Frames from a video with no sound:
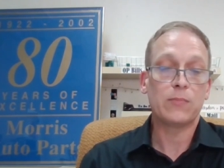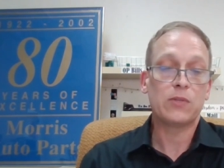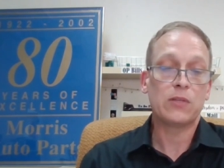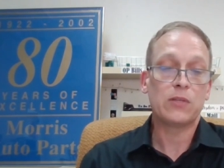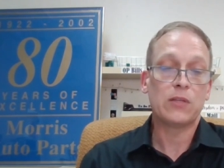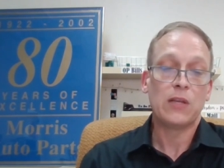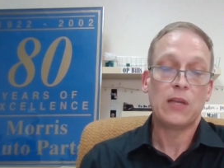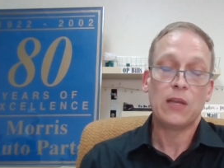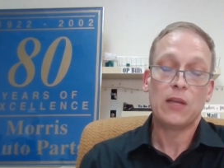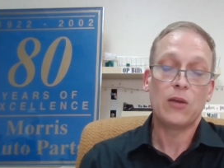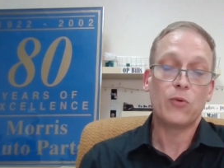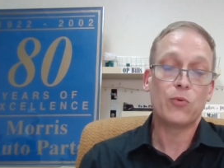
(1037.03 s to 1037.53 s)
It
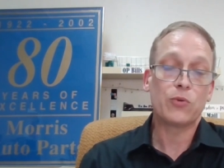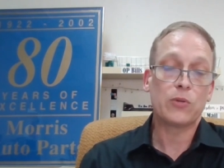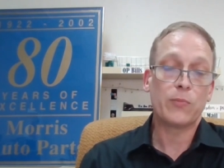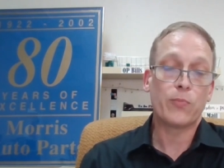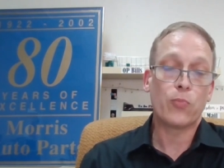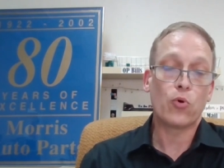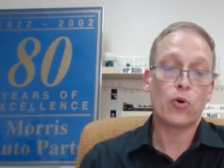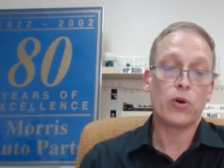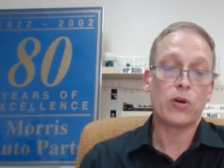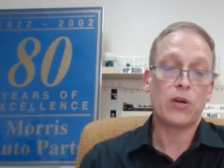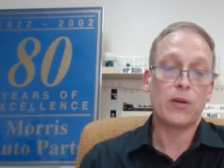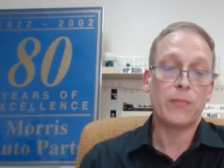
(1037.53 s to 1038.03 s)
was important
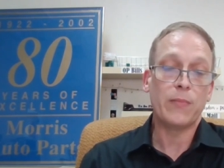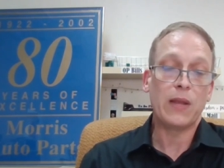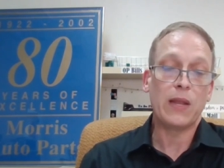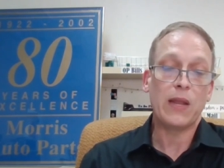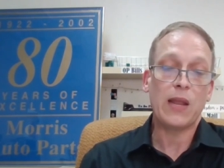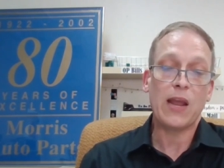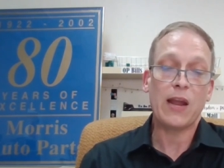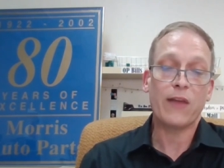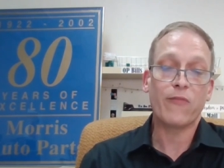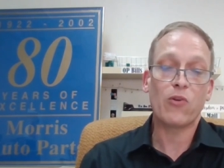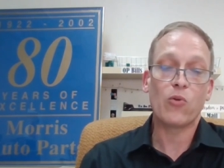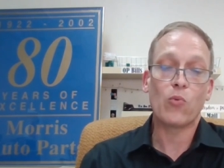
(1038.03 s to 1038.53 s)
to me.
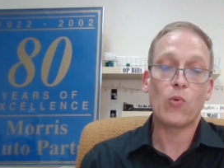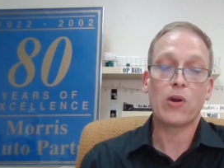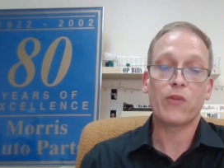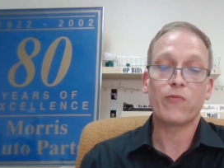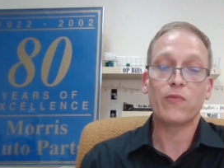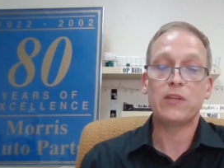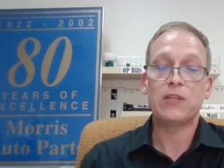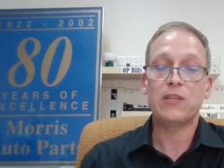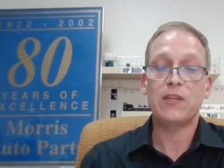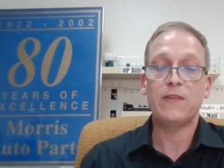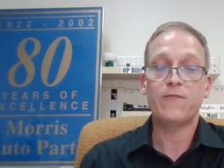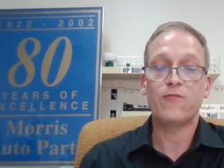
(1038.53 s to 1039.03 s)
Everyone
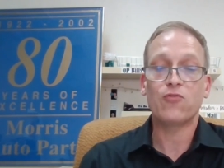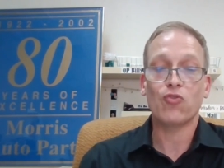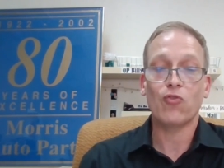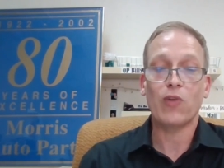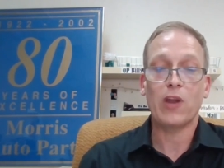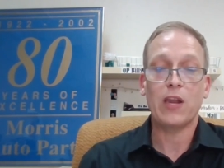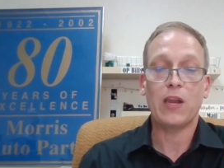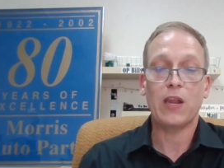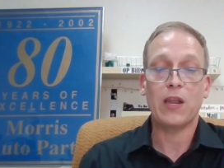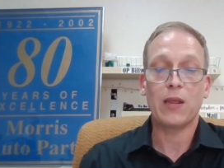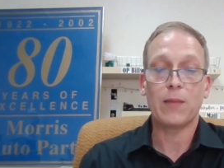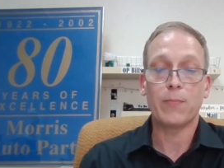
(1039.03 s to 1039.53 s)
received training
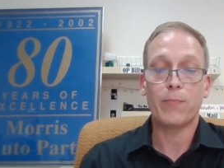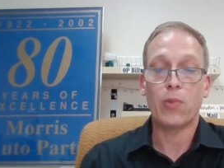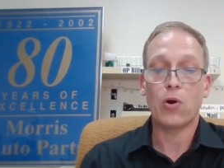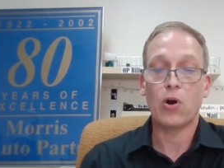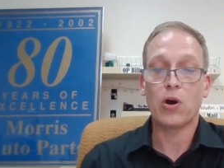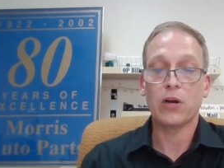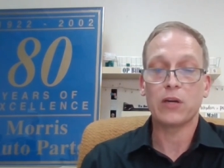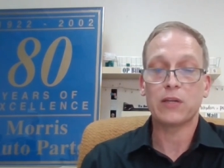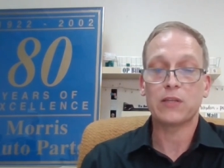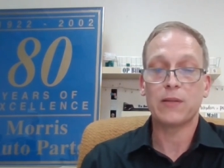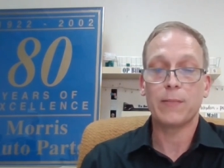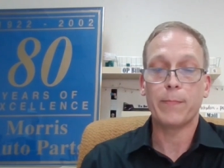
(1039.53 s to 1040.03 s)
in parts
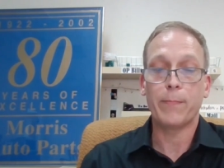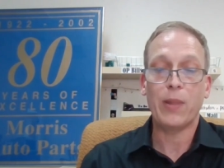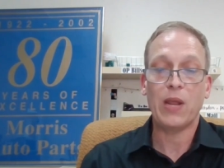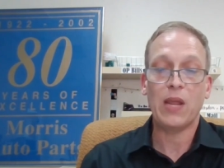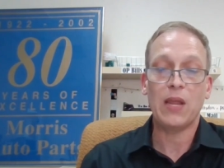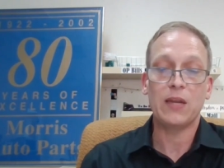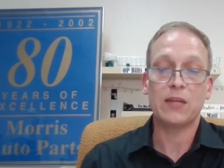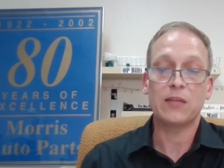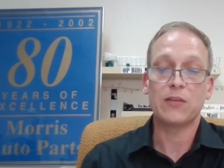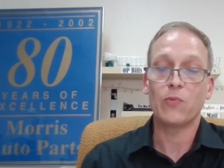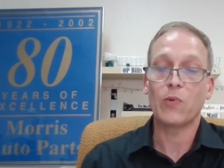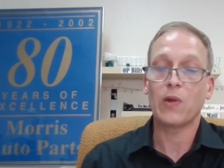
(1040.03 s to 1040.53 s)
and paints, and
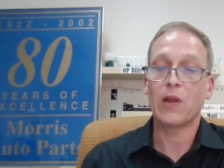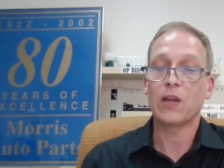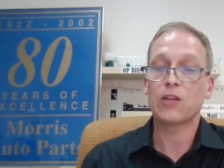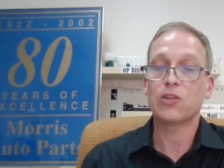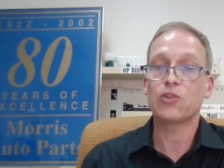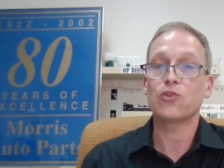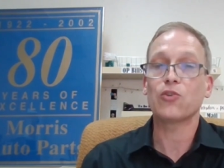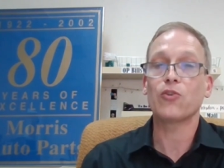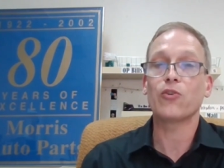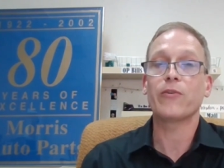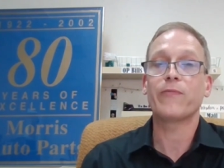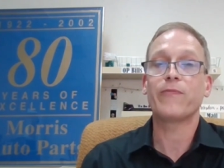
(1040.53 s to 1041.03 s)
we got
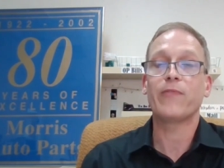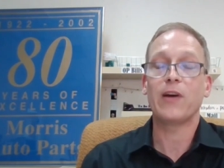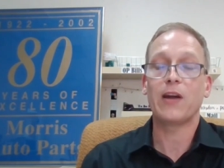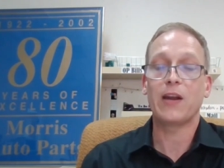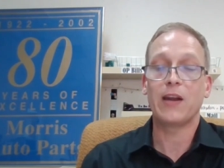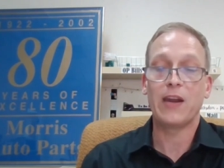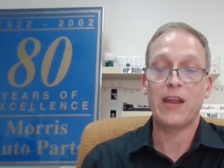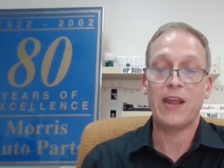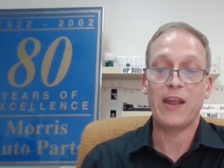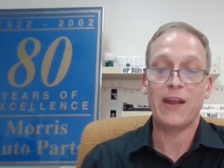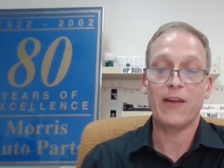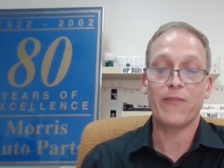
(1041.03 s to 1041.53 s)
certified in
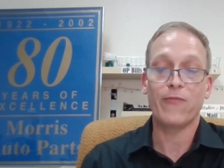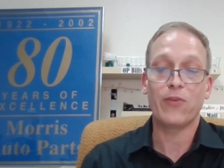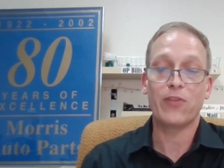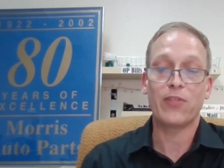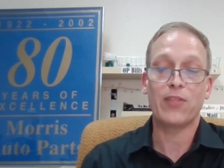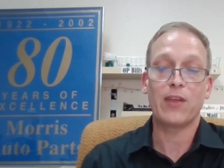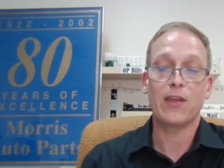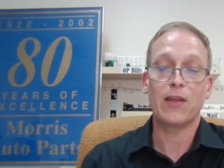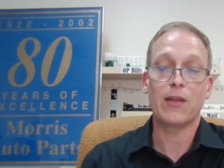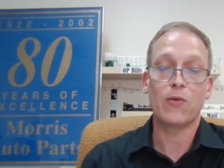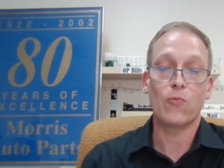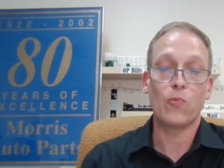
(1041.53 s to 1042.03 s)

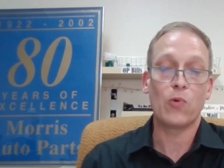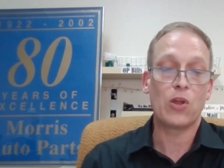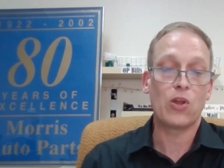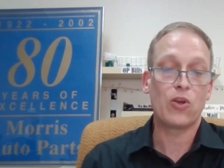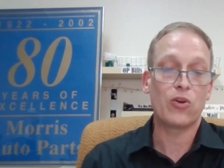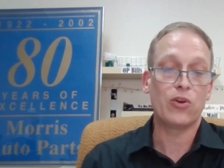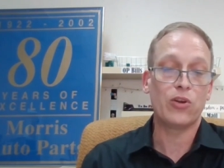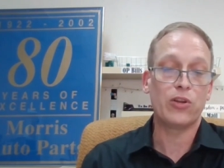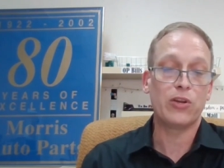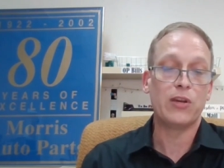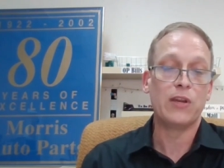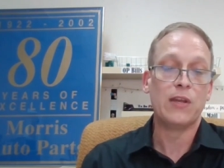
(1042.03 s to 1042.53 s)
everything we could,
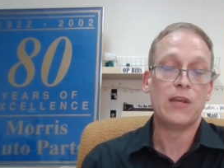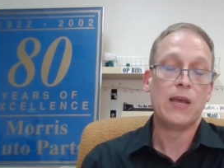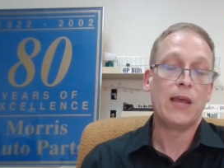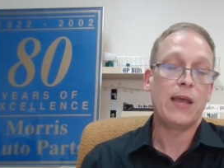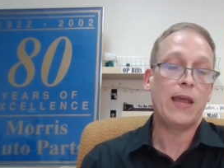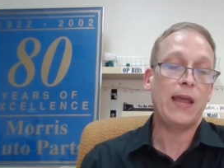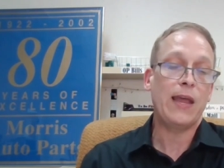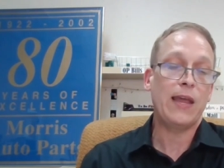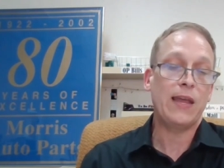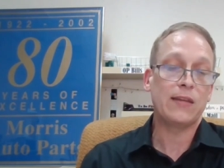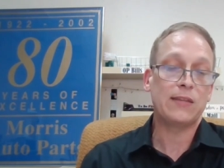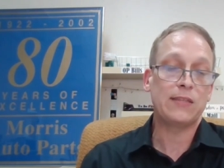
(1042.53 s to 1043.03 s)
A
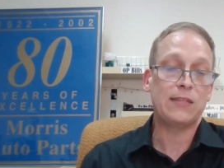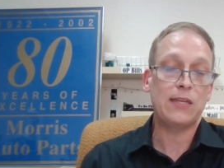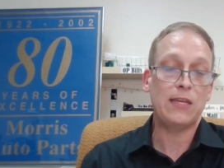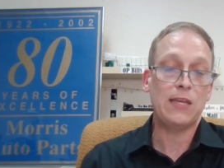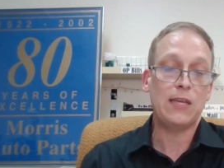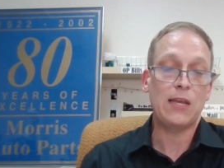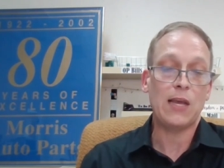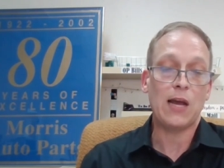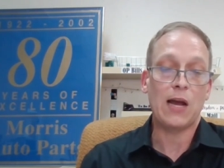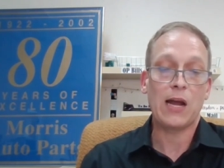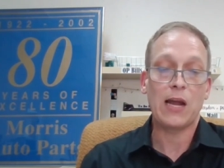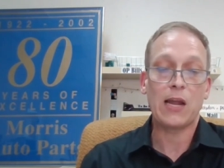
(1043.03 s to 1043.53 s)
S E,
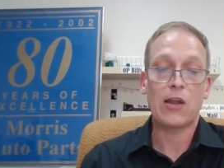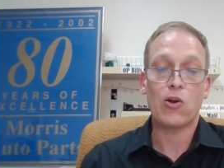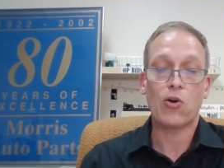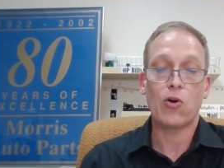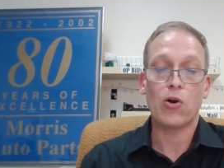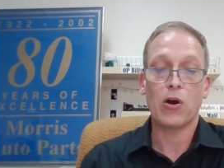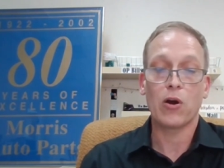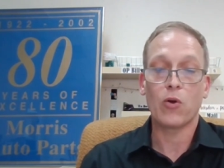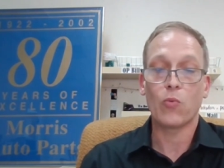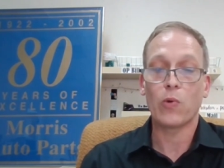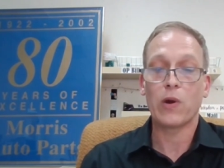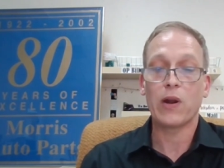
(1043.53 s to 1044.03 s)
iCar, and
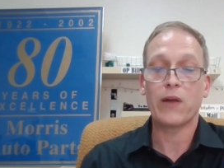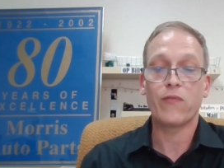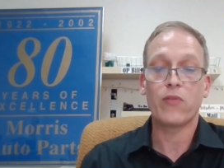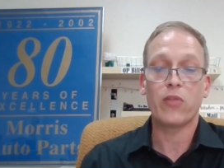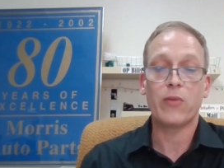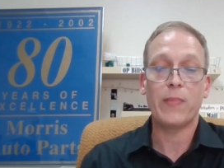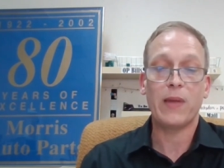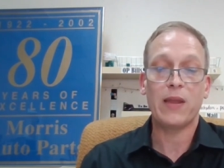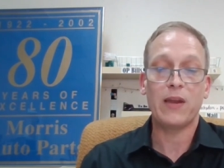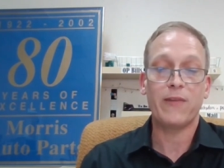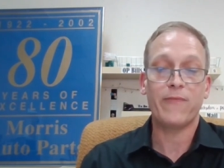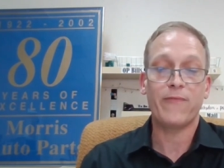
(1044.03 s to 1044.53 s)
whatever the
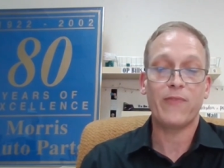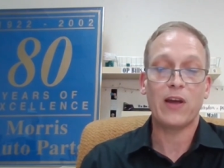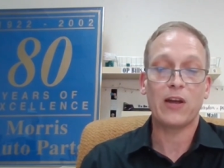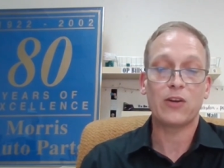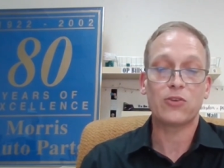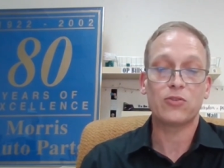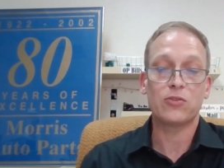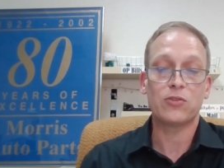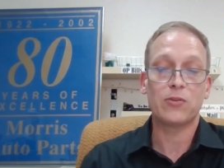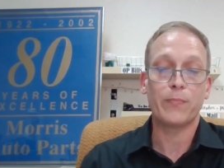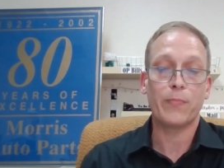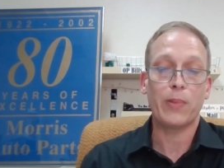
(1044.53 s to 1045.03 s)
manufacturers mm-hmm.
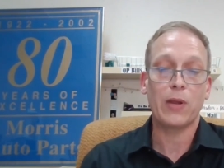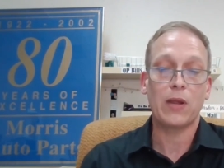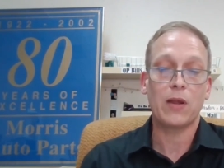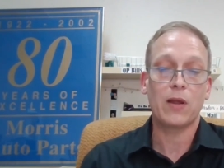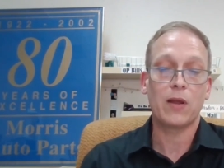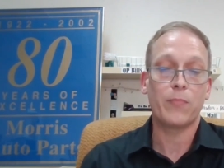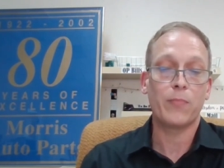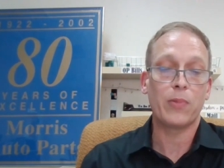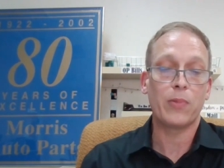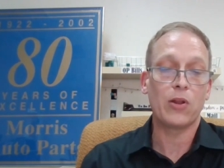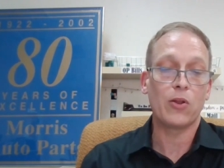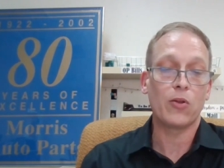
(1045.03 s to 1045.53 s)
and paint
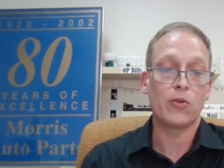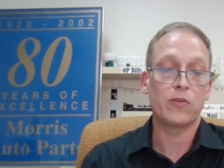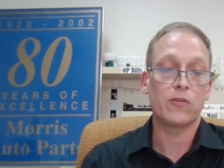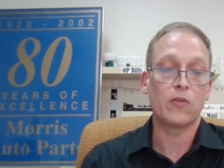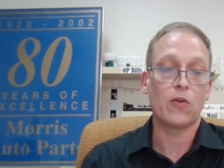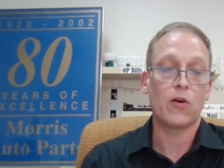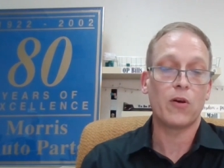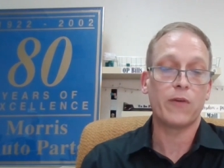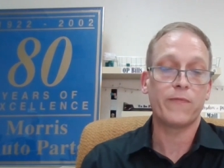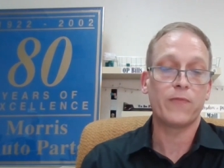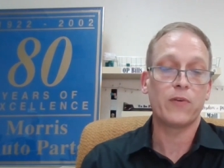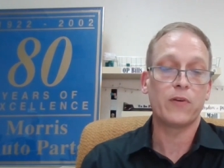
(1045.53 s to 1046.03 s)
companies
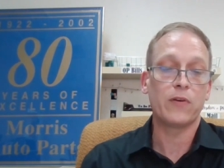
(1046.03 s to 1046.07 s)
offered.